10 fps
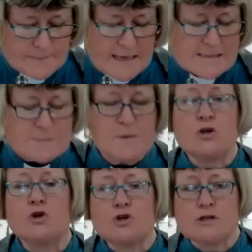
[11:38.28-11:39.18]
Let's be the
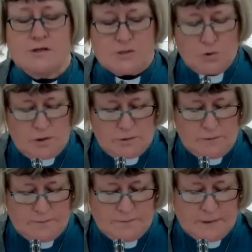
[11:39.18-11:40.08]
good soil,
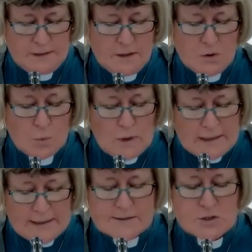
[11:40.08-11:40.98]

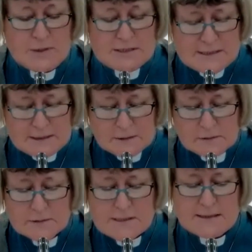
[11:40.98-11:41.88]
willing to be
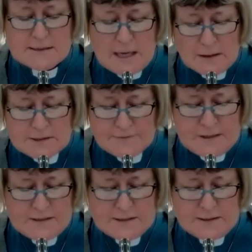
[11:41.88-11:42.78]
tilled and
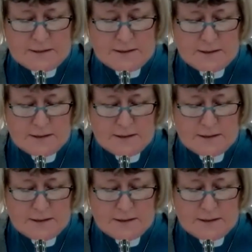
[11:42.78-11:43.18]
cultivated